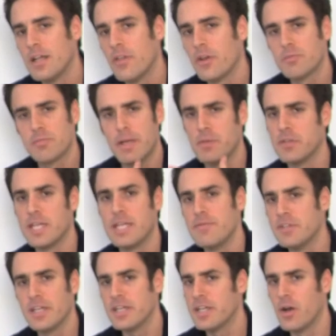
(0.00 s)
you know those people the
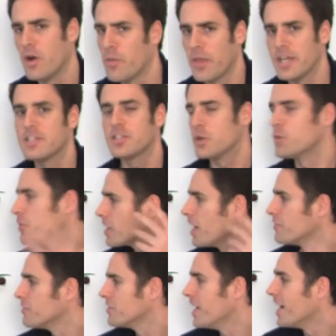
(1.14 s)
DVD know are they still
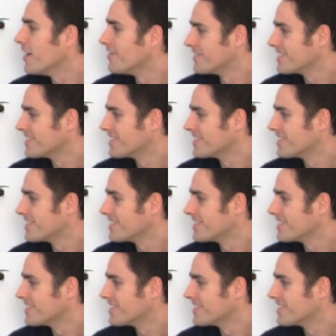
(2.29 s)
recovered now